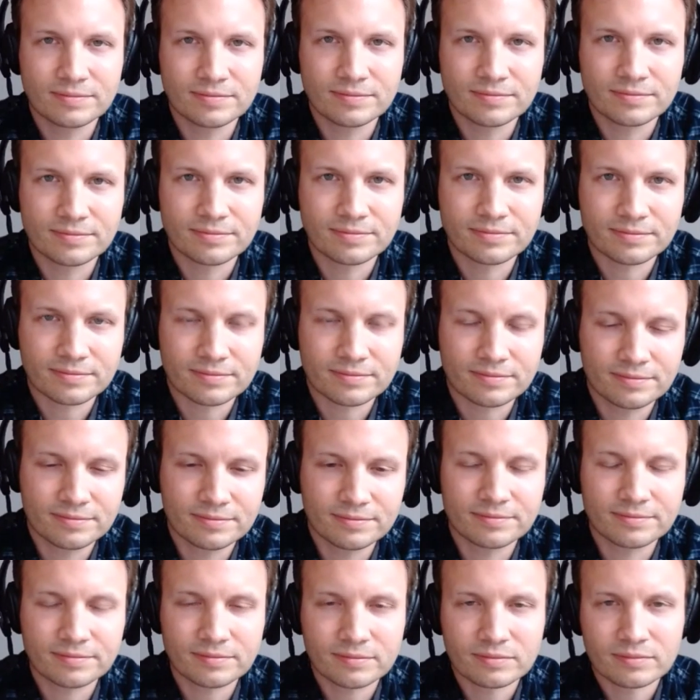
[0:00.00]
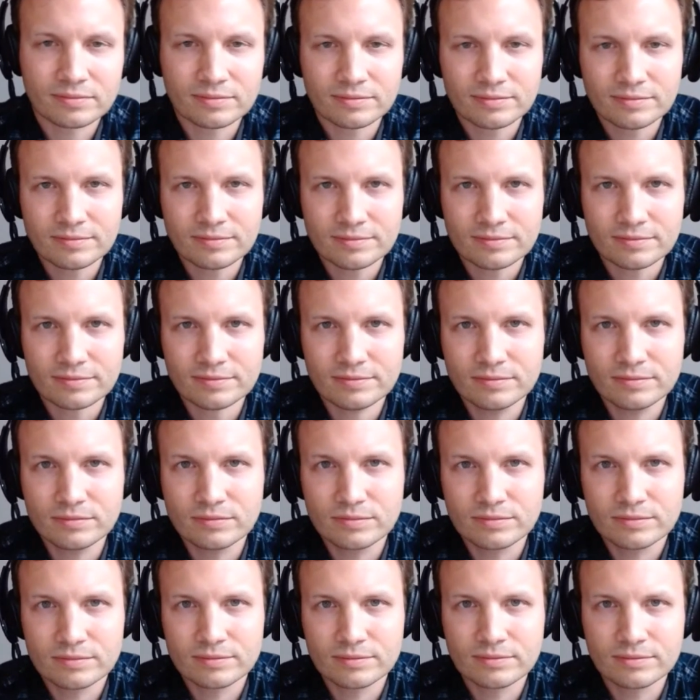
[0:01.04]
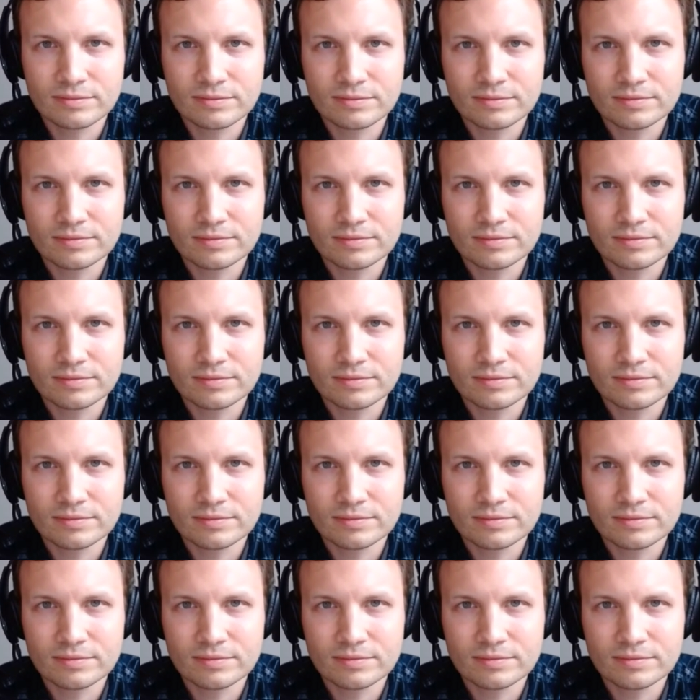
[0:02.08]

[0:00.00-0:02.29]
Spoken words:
No words are spoken by the person on screen.